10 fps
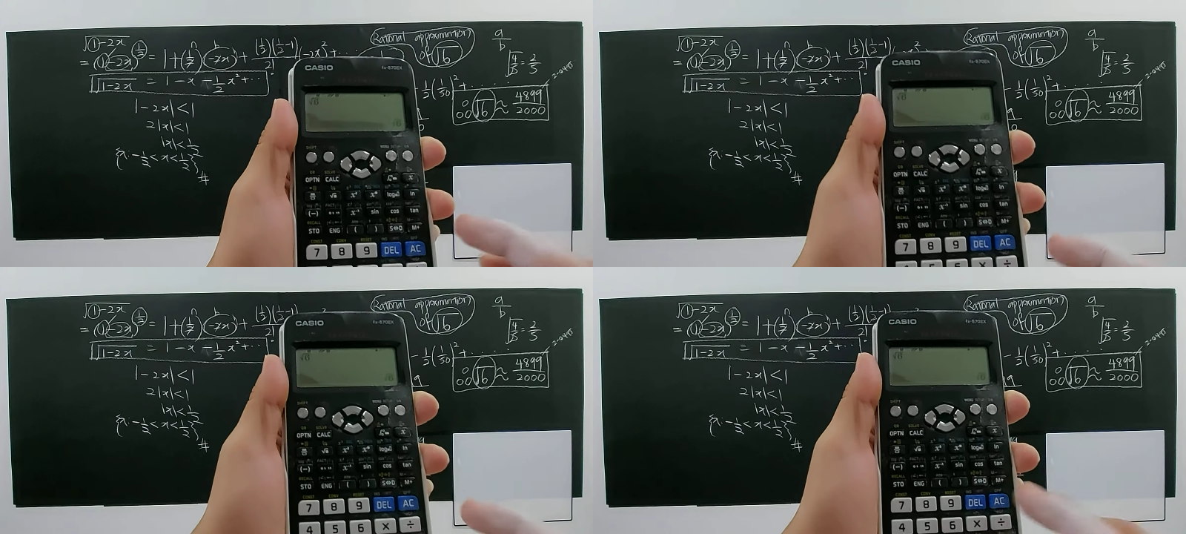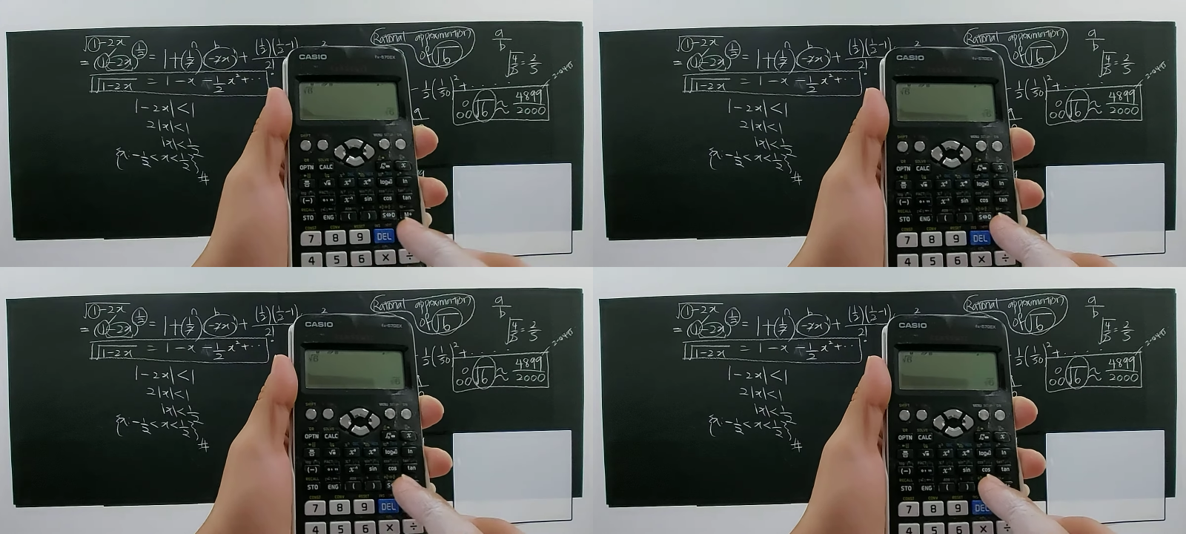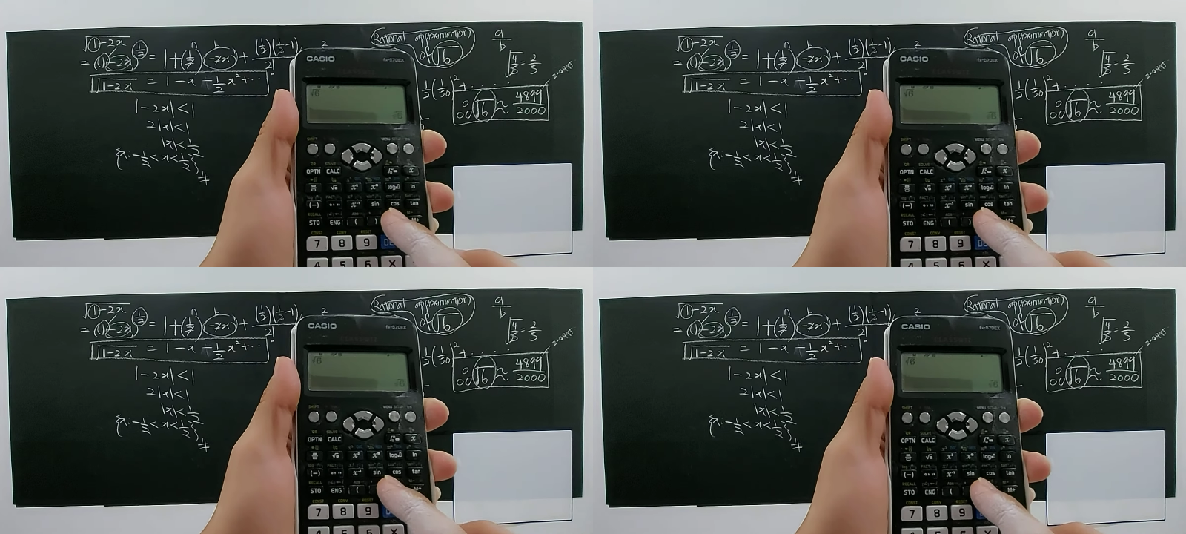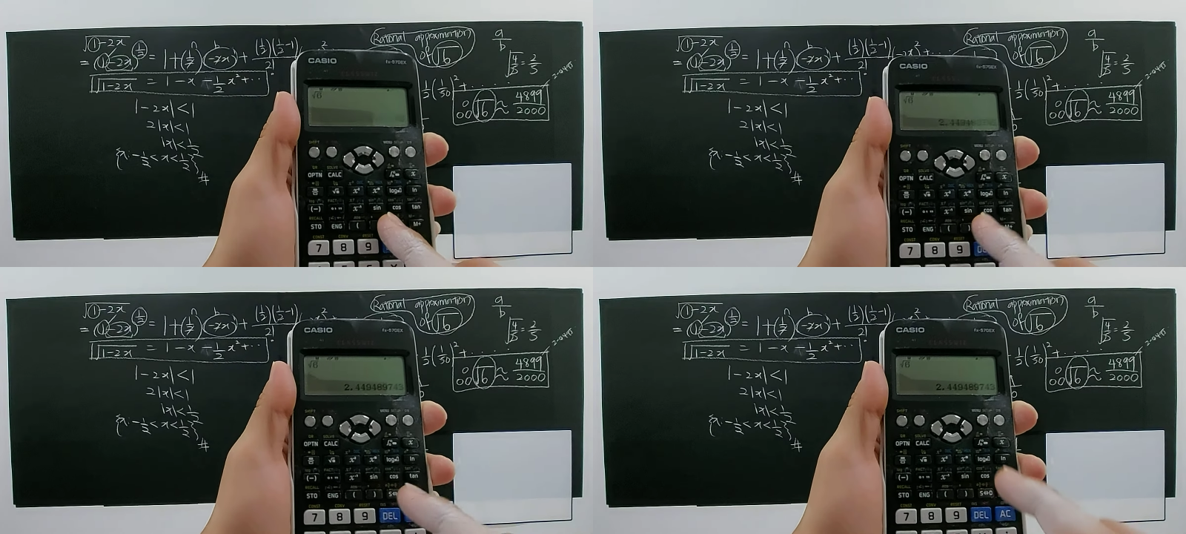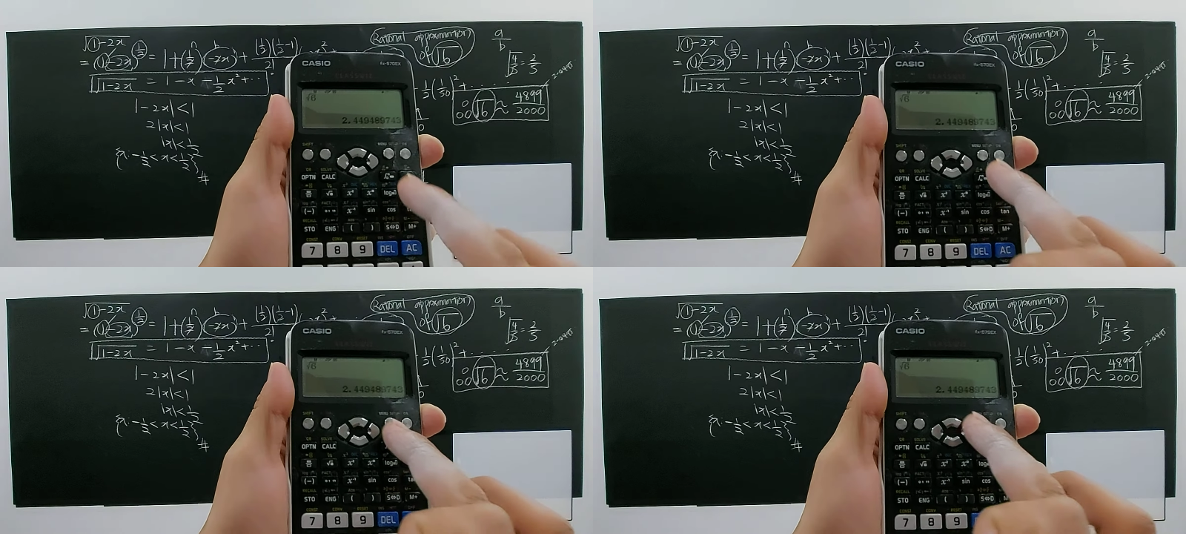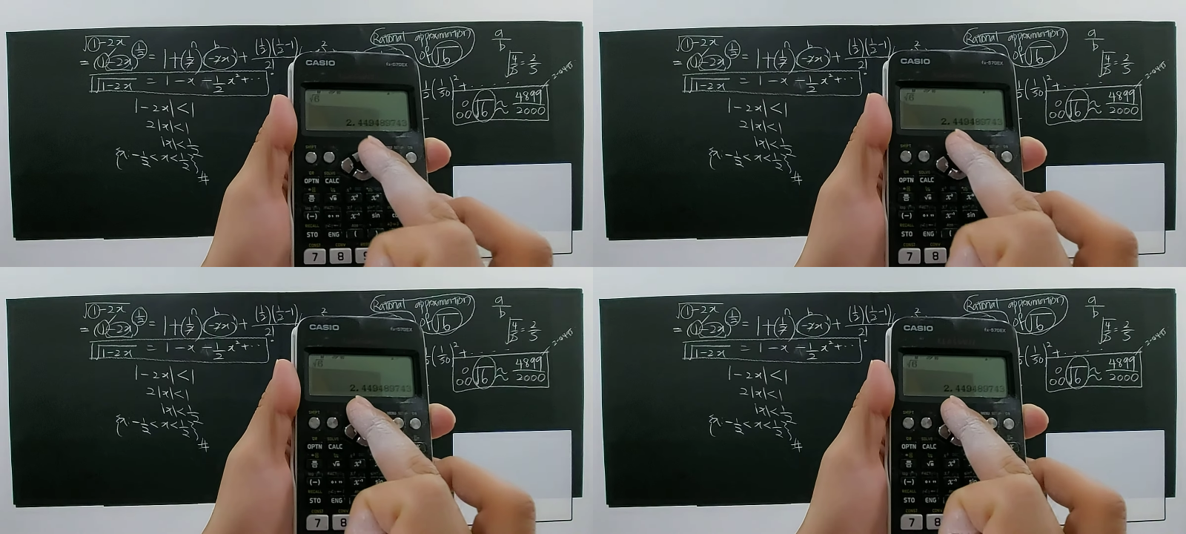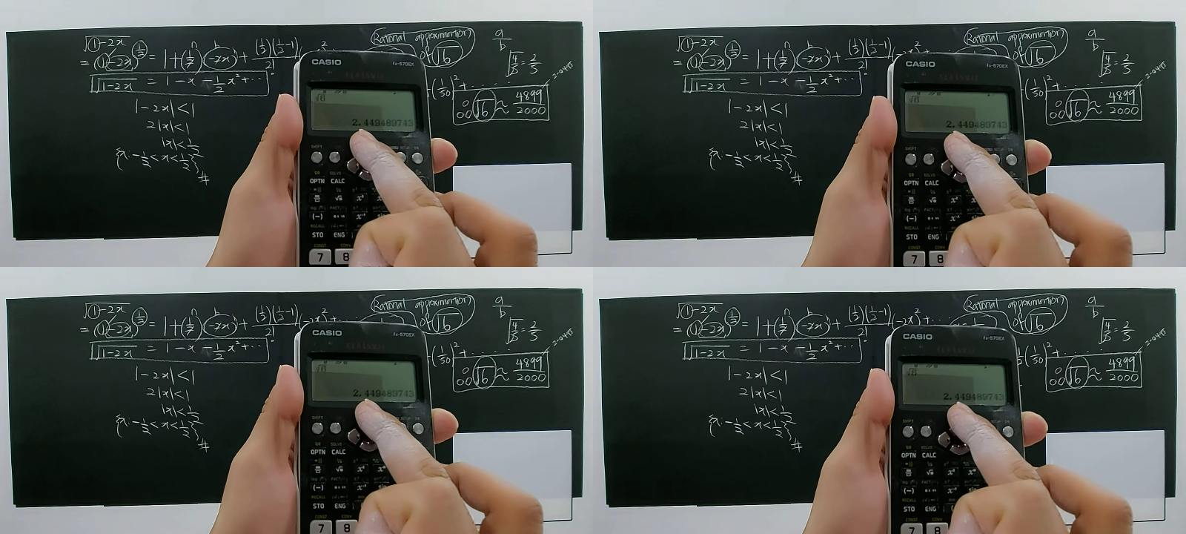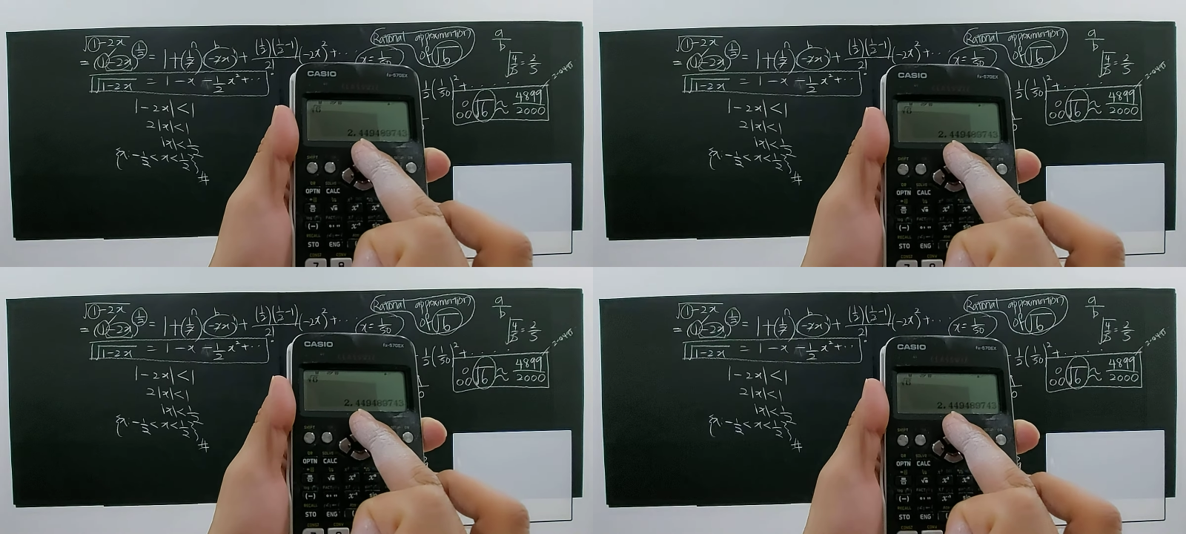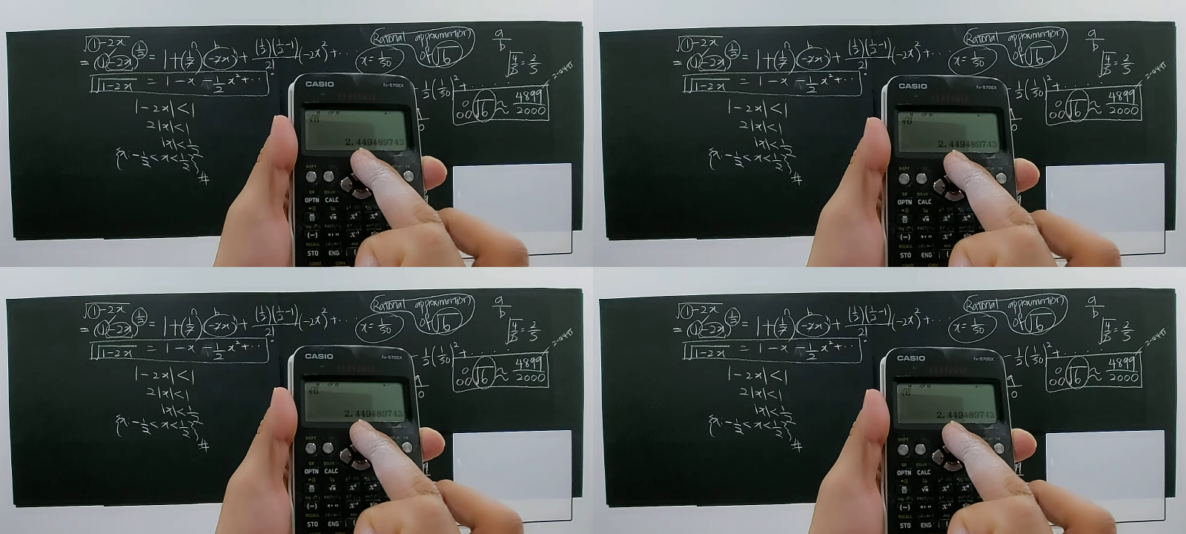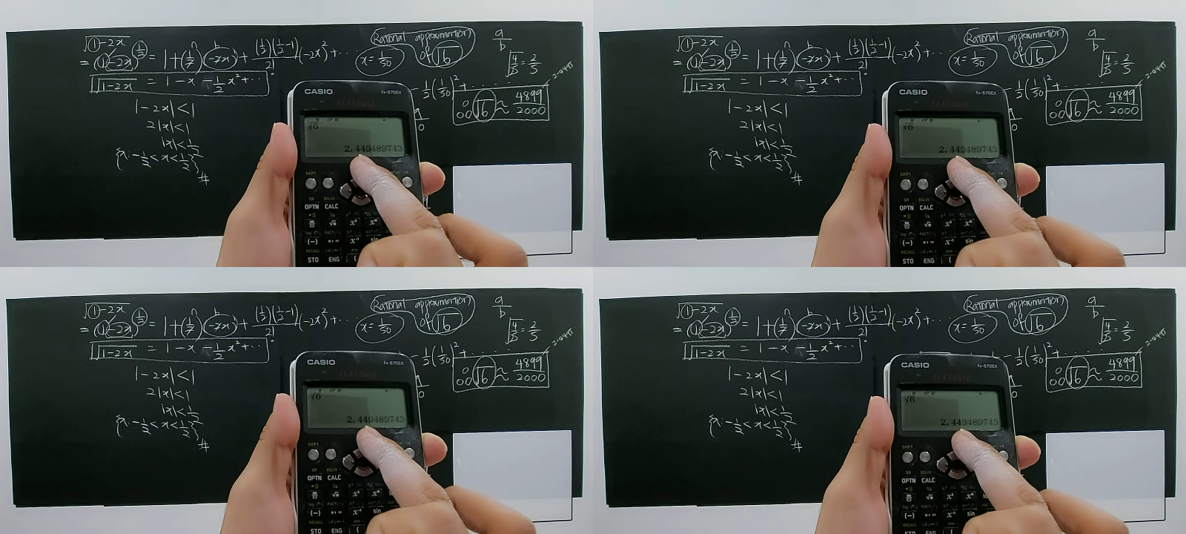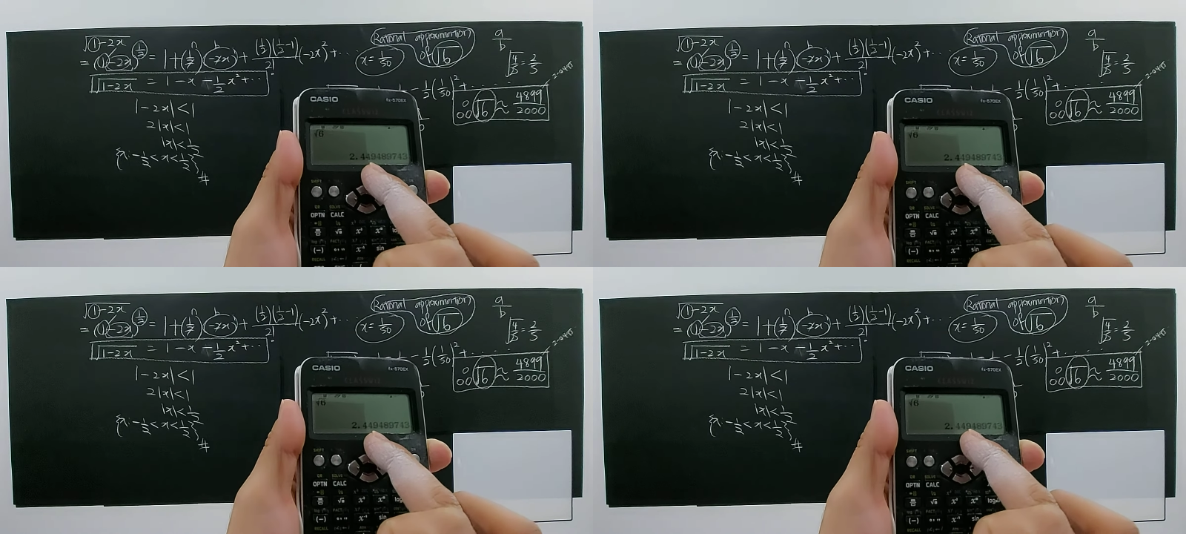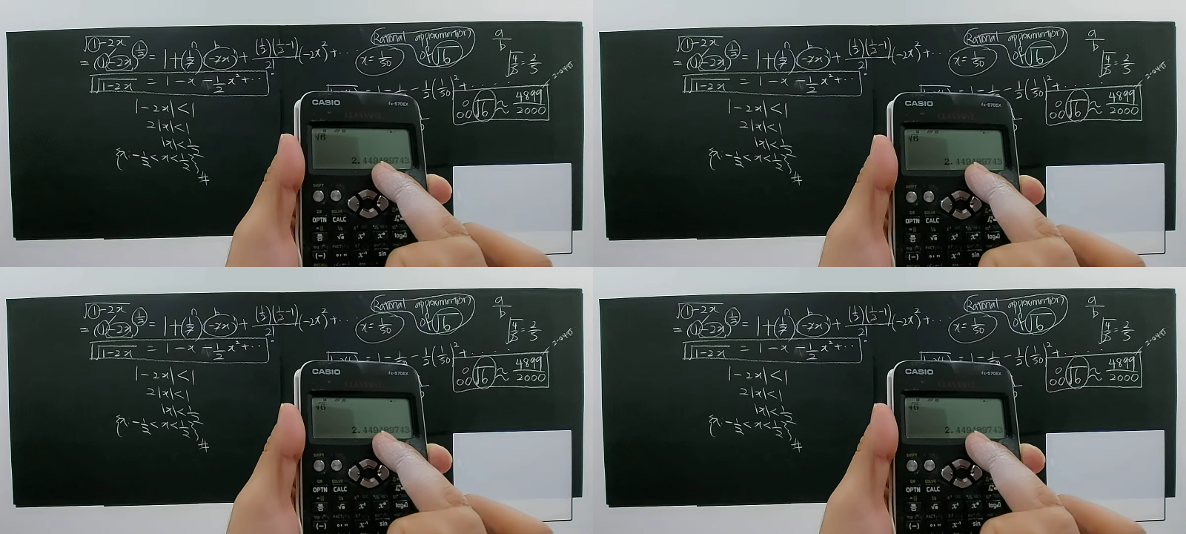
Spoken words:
Nobody's mouth can be seen.